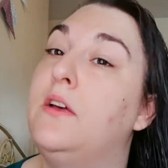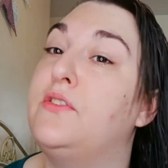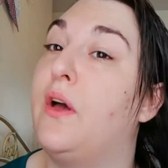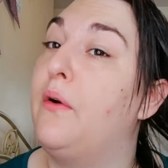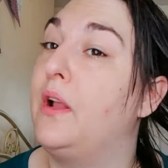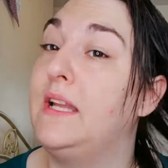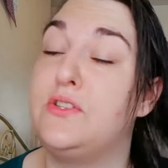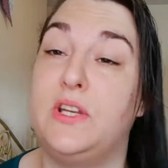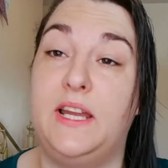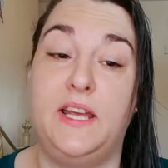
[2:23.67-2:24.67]
So
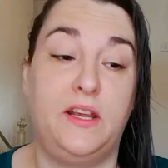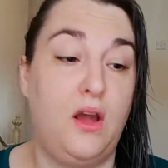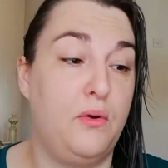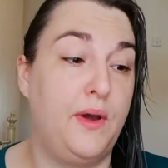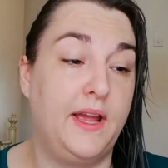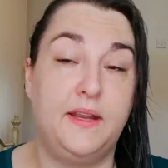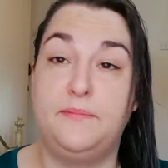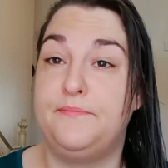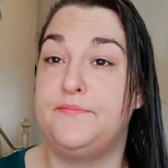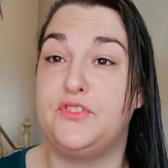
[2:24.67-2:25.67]
literally, go away,
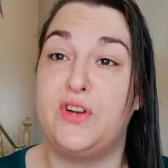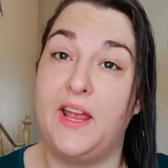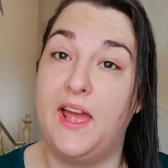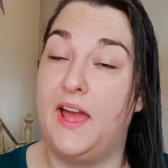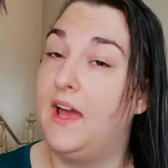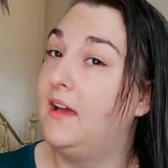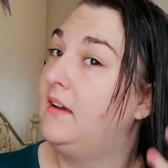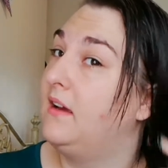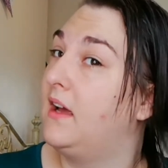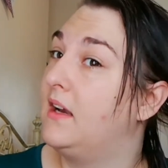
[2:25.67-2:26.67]
dry your hair,
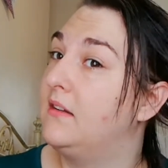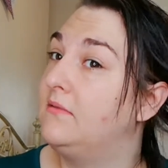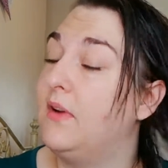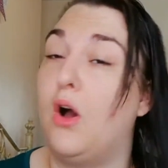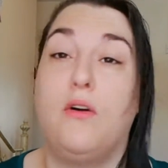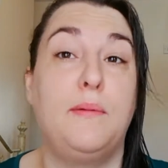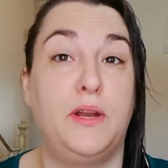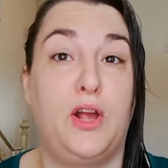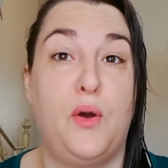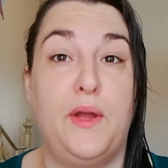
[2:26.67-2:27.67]
or I'm
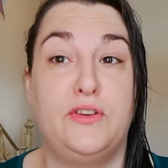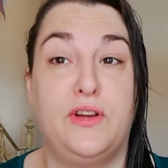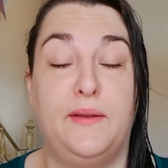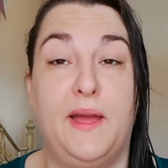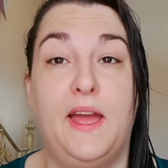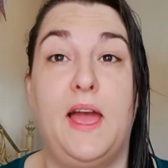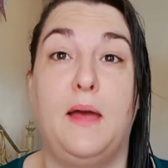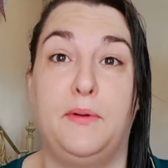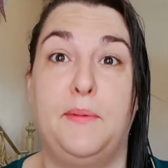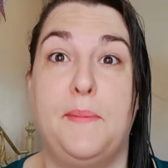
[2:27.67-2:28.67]
going to go away and dry my hair.
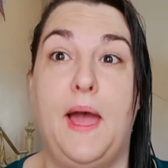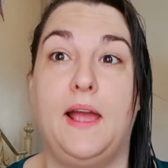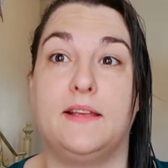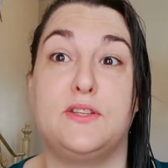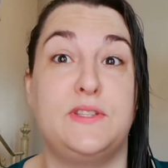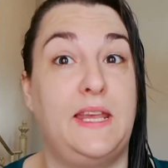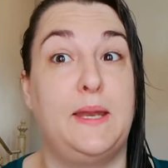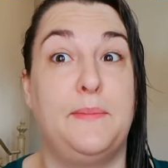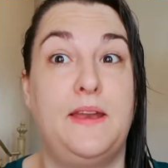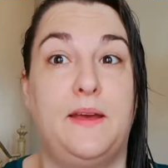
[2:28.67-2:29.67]
I'm going to be back, so see you in
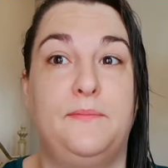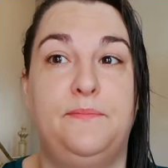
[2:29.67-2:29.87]
a minute.